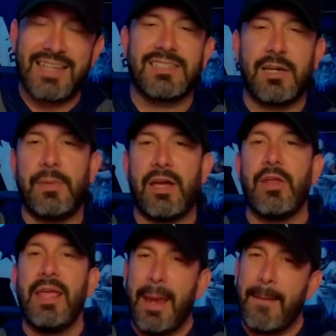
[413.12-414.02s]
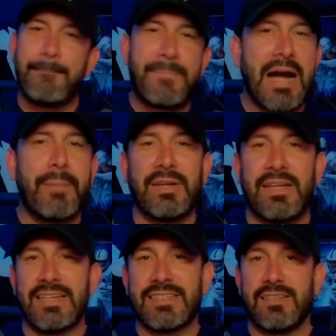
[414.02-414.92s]
come out and pop
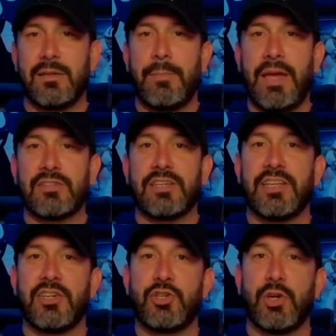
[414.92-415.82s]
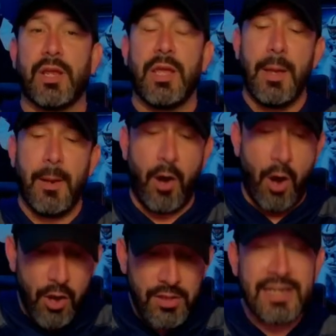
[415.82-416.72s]
Atlanta in the mouth like they should?
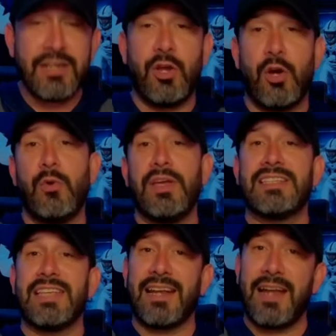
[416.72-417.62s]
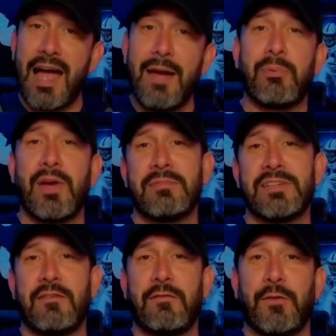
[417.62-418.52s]
All I know is that I'm
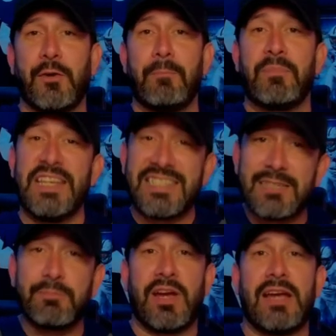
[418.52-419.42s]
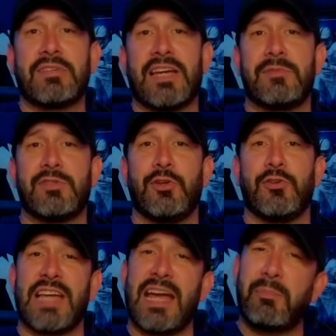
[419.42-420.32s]
Primetime Phil. This is Primetime
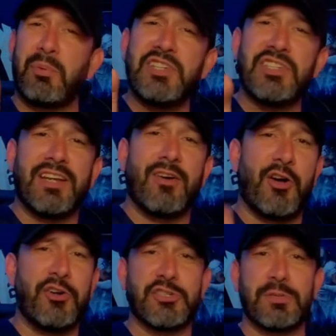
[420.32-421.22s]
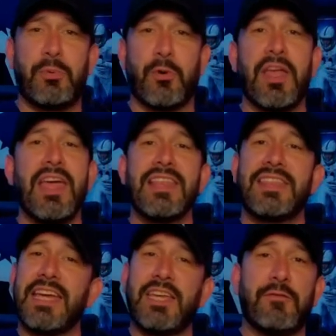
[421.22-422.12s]
Studios. I appreciate all your support.
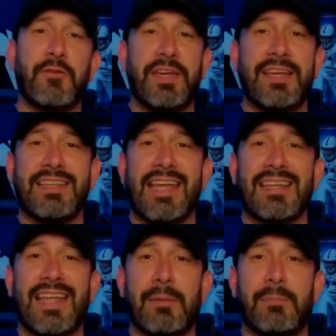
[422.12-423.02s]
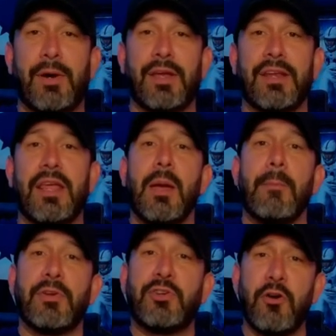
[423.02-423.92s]
Thank you for hitting that like button.
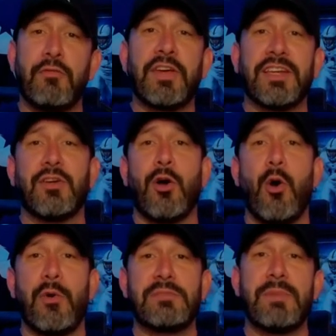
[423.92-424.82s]
But don't forget to always make